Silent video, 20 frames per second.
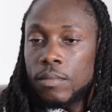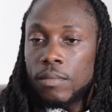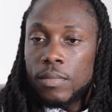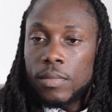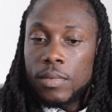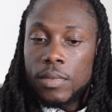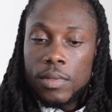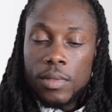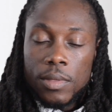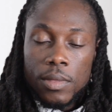or
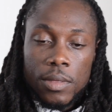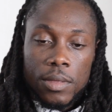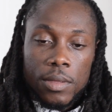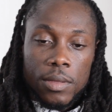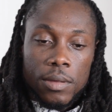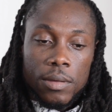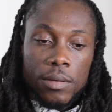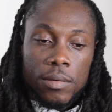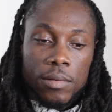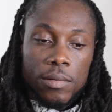is it
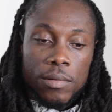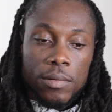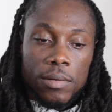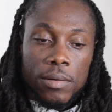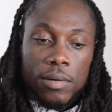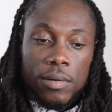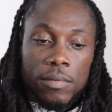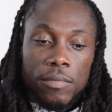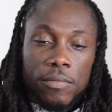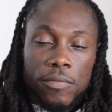pretty much
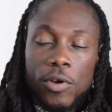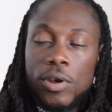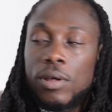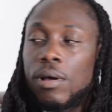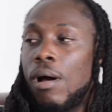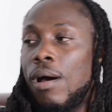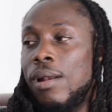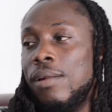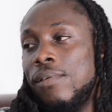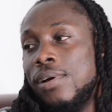uh, for the
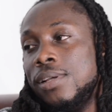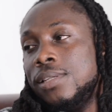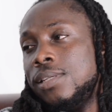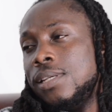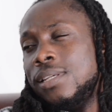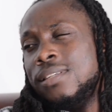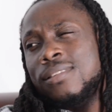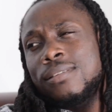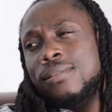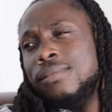carnival the
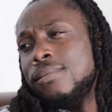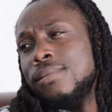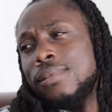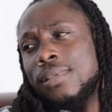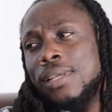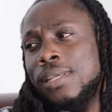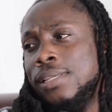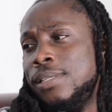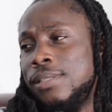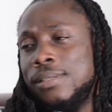season
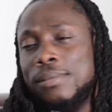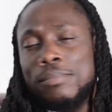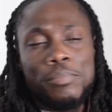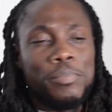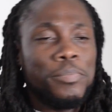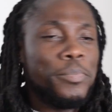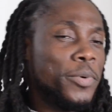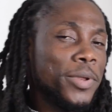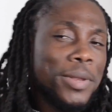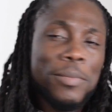is
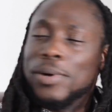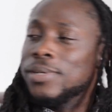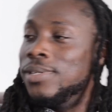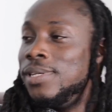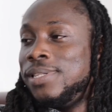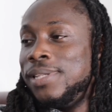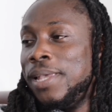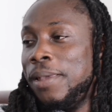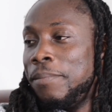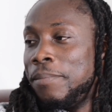pretty much the
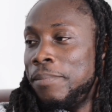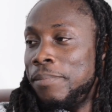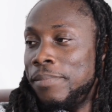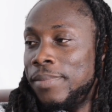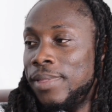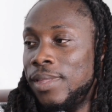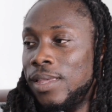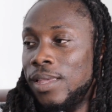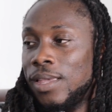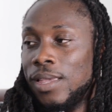same.
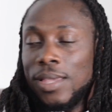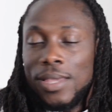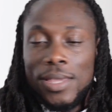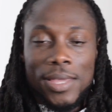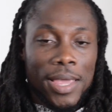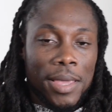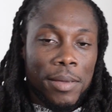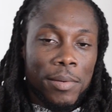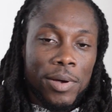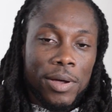Okay.
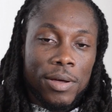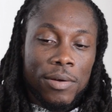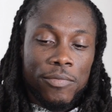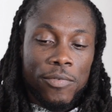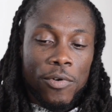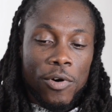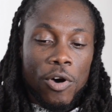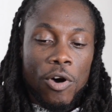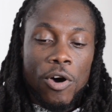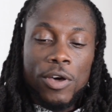Yeah.
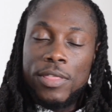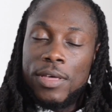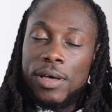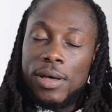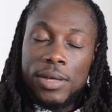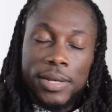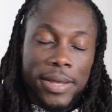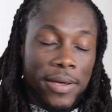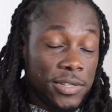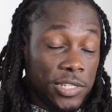For
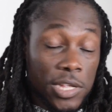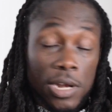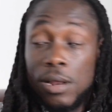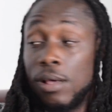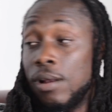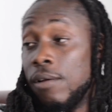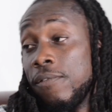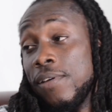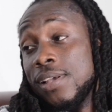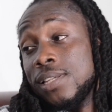other, there is a
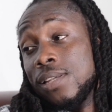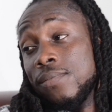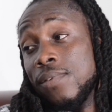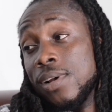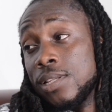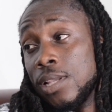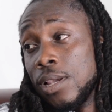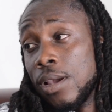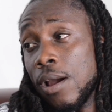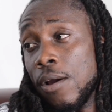lot of
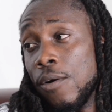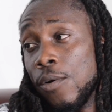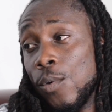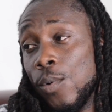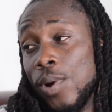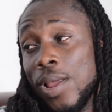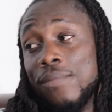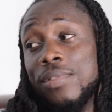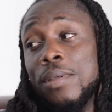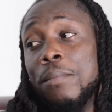festivals in Carriacou.
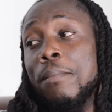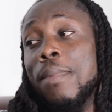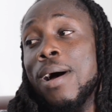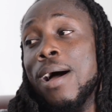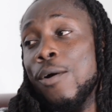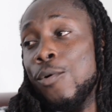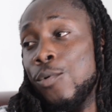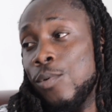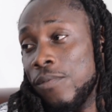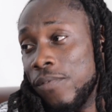They have the
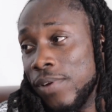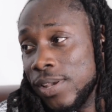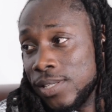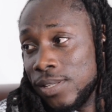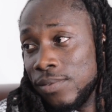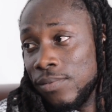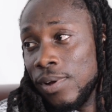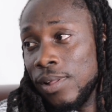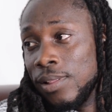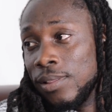Maroon
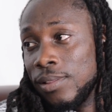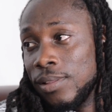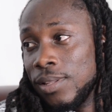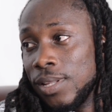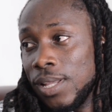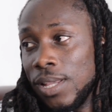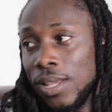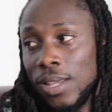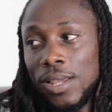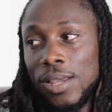
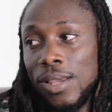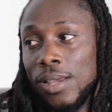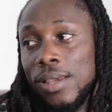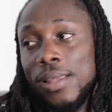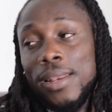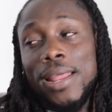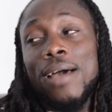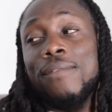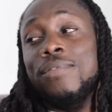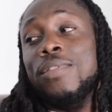Festival. Okay.
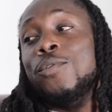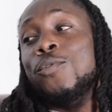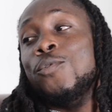They have the